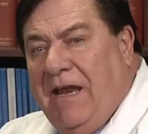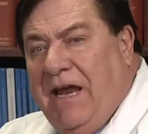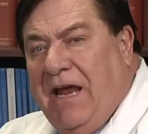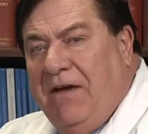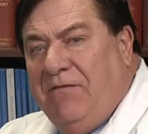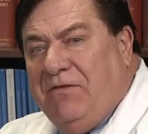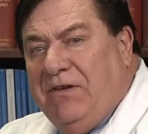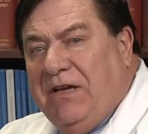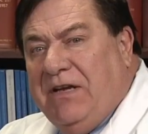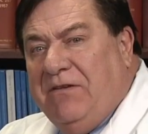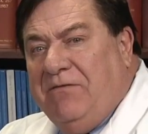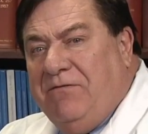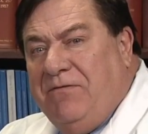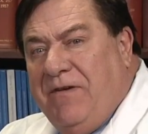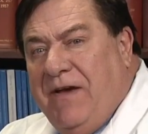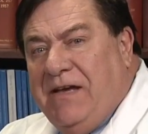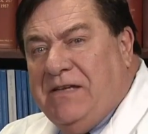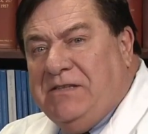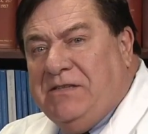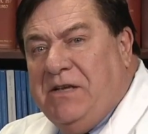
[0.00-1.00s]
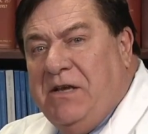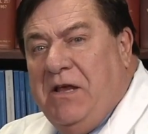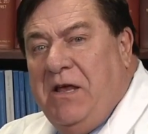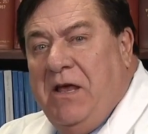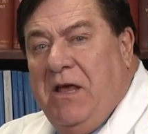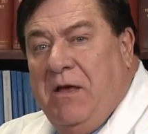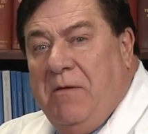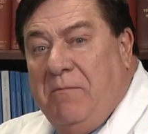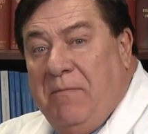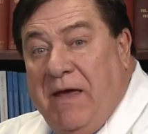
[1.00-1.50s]
that I have to confess
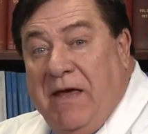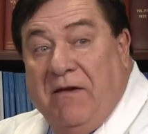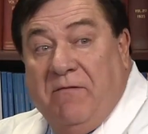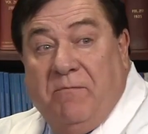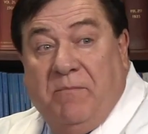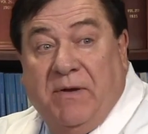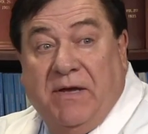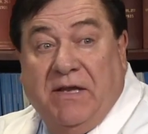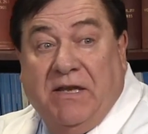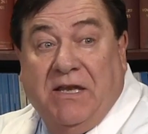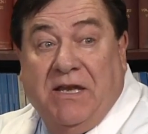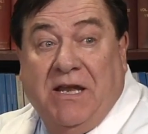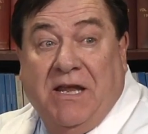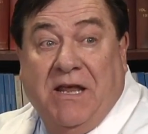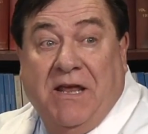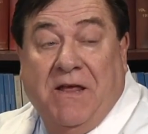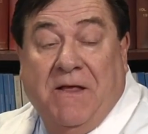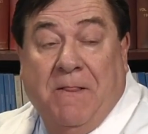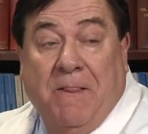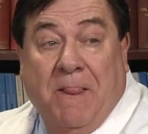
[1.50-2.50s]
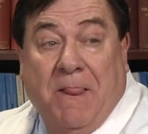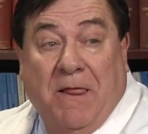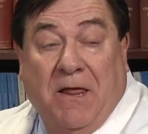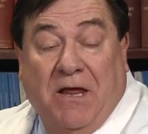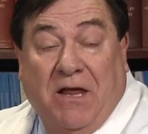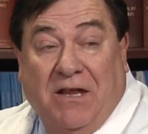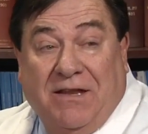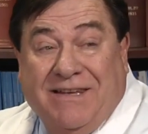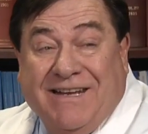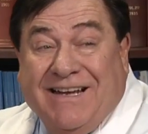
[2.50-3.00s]
may have been
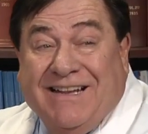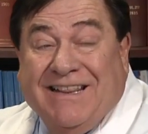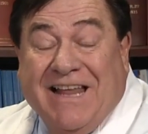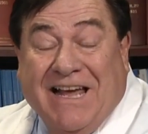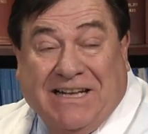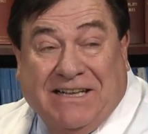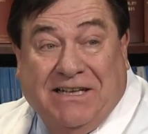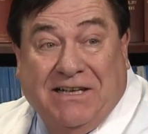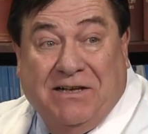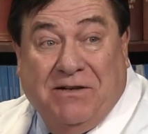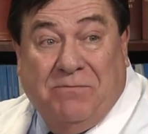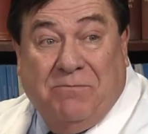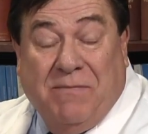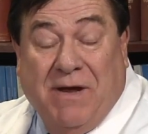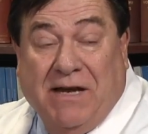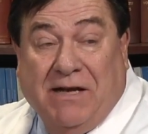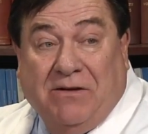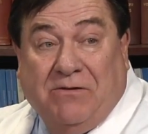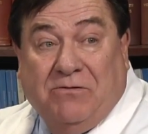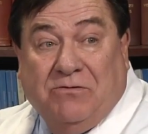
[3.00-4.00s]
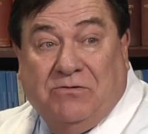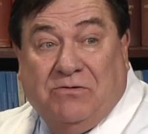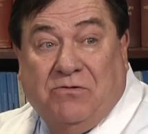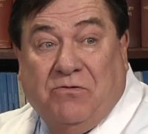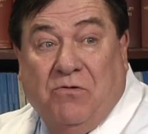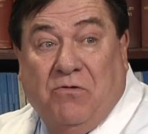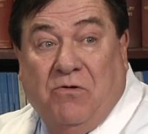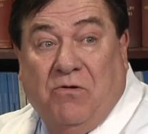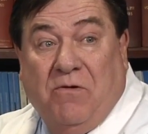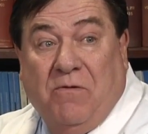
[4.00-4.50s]
neglected in medical
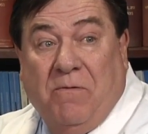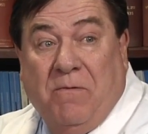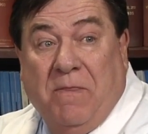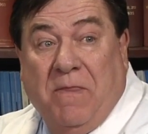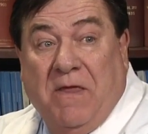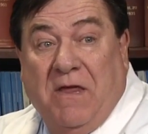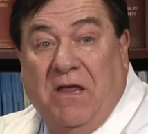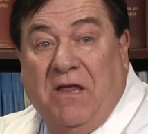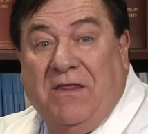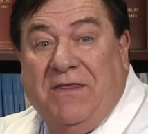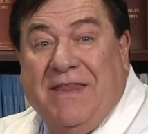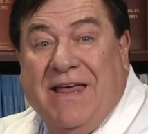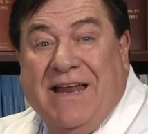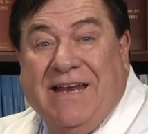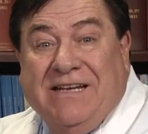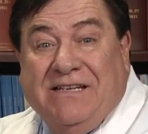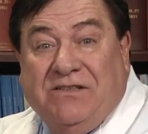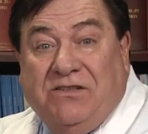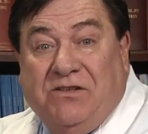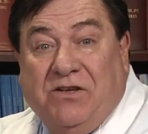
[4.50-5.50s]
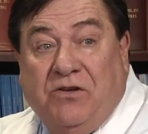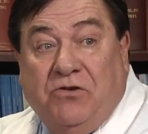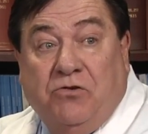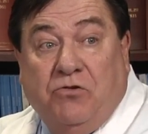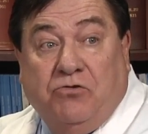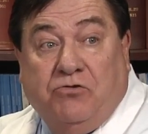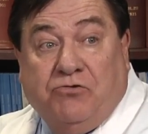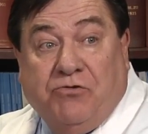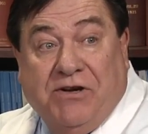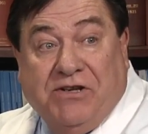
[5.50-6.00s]
school. That is
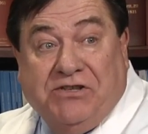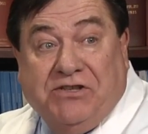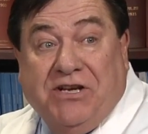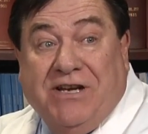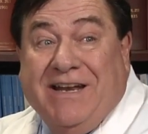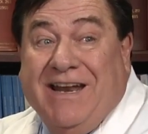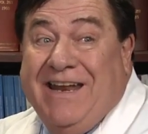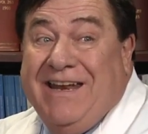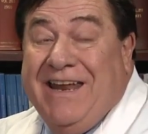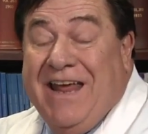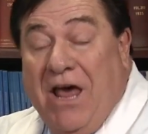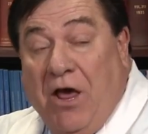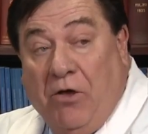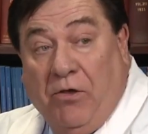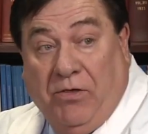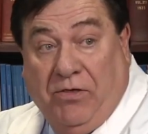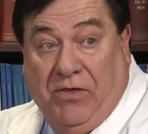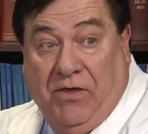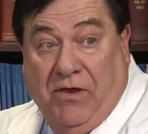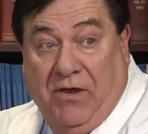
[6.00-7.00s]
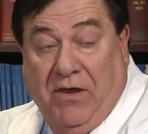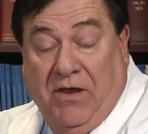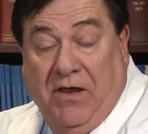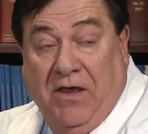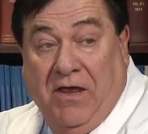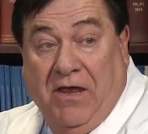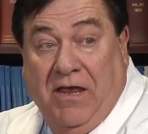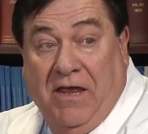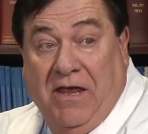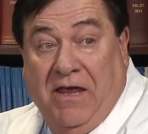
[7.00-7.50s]
nutrition and health.
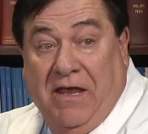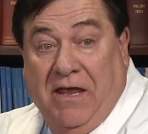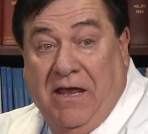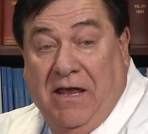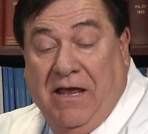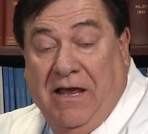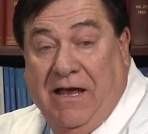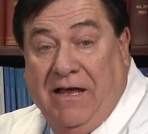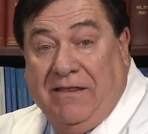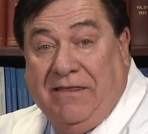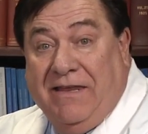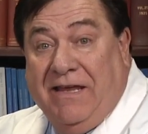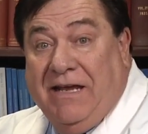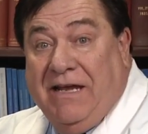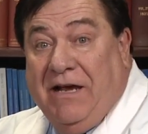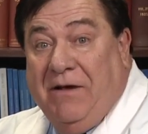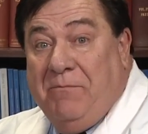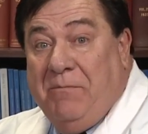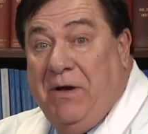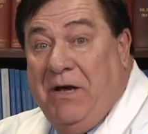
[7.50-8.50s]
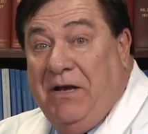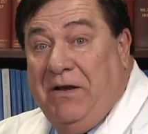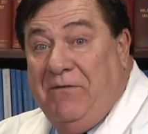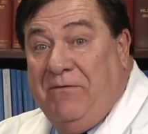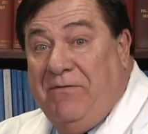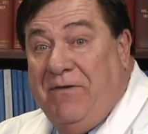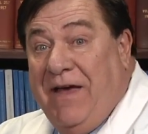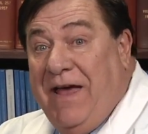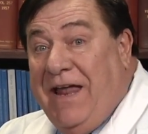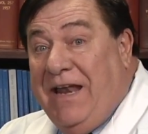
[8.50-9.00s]
I think I might
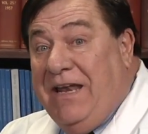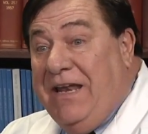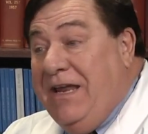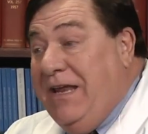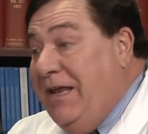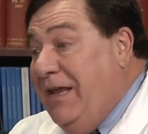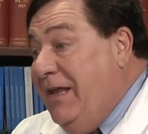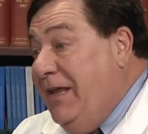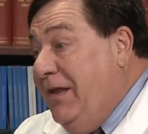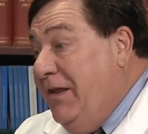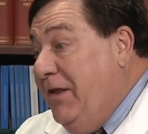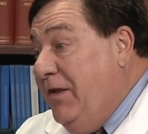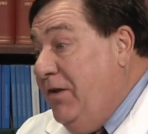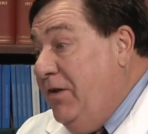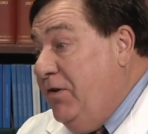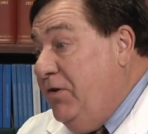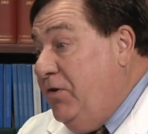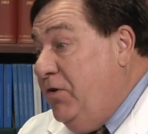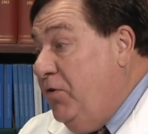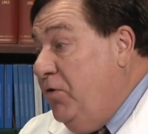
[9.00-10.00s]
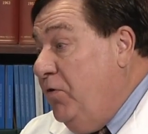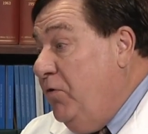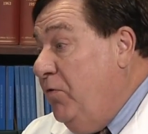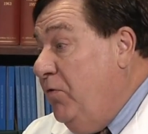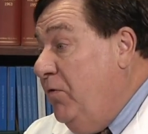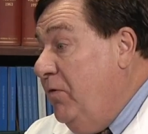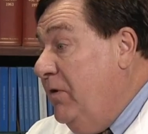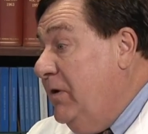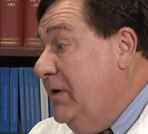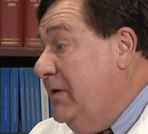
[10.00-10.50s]
have had
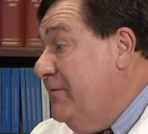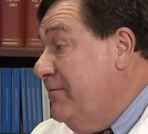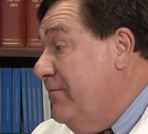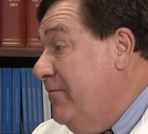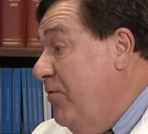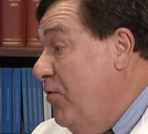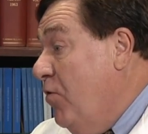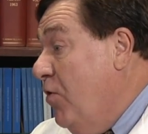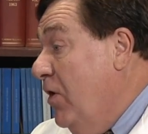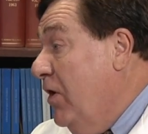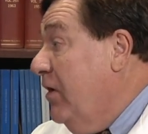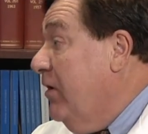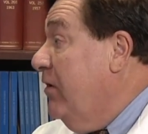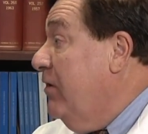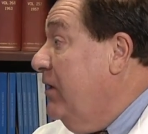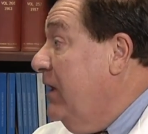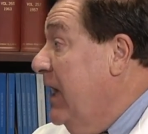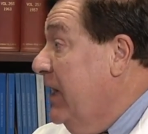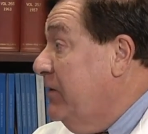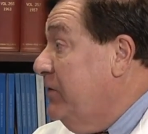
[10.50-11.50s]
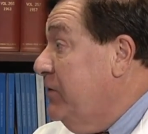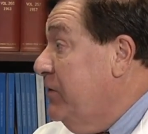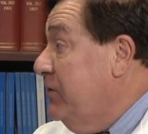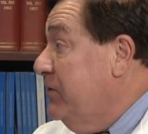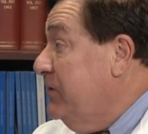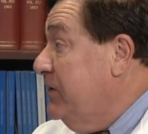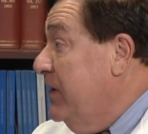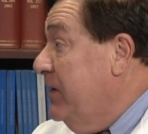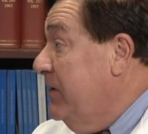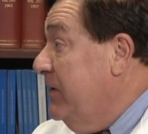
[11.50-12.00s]
two, four
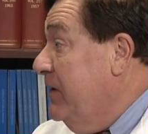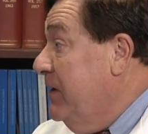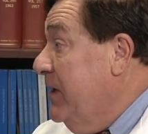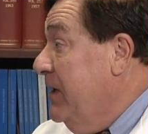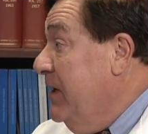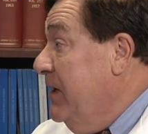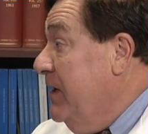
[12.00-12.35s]
lectures on